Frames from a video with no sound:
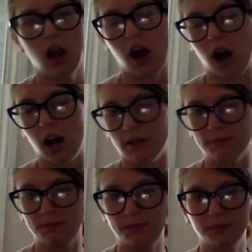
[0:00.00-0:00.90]
I'm
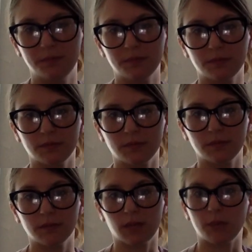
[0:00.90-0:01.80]

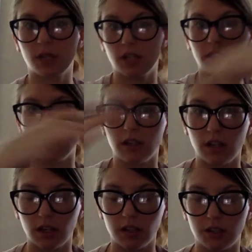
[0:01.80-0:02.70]
going to
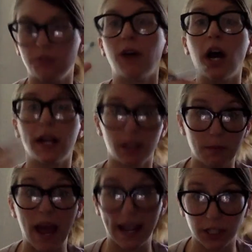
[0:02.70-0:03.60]
define
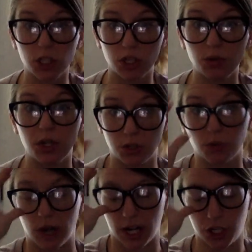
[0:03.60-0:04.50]
magnitude and
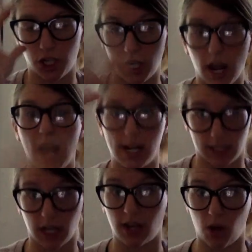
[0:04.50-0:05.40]
direction as
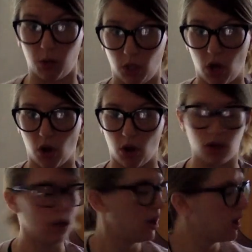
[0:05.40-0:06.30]
I go along.
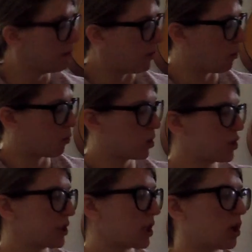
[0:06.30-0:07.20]
But we're
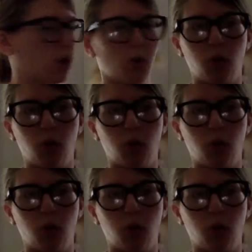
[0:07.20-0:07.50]
just going to